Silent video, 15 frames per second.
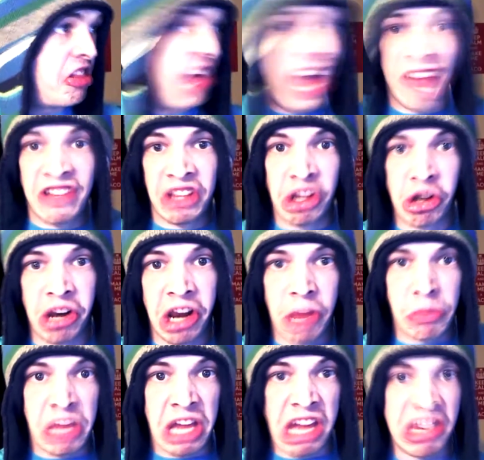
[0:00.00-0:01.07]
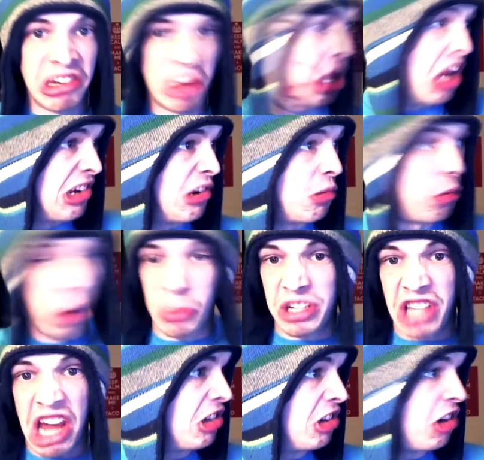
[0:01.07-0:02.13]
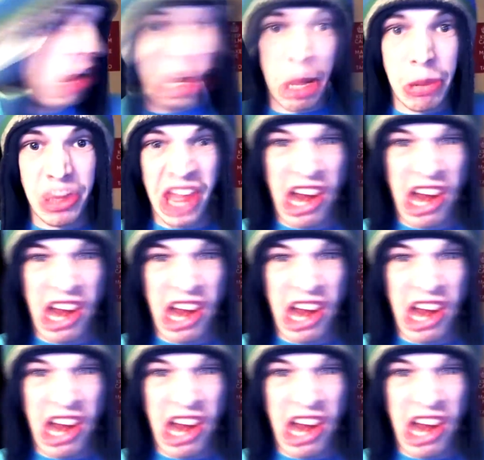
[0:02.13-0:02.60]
haven't loaded up yet. Hold on. We're almost there. Okay, we're there.